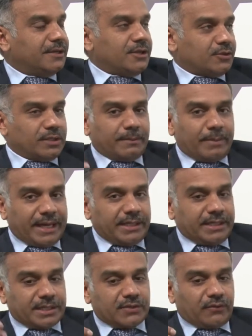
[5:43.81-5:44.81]
So the
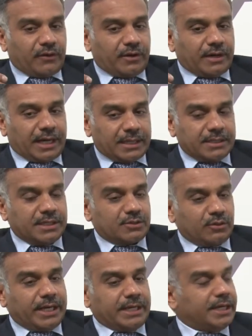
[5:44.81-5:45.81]
barriers for others
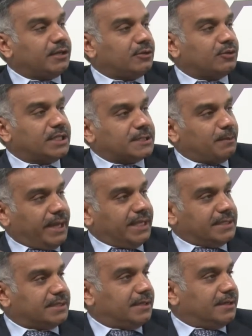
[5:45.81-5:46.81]
to get into this
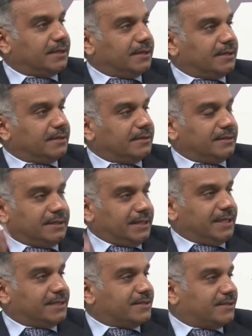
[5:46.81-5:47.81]
space
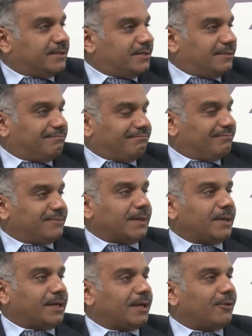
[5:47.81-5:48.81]
is
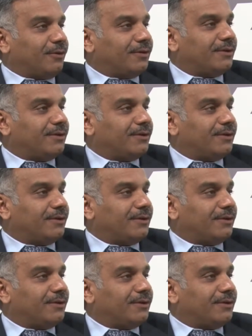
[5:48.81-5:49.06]
coming down.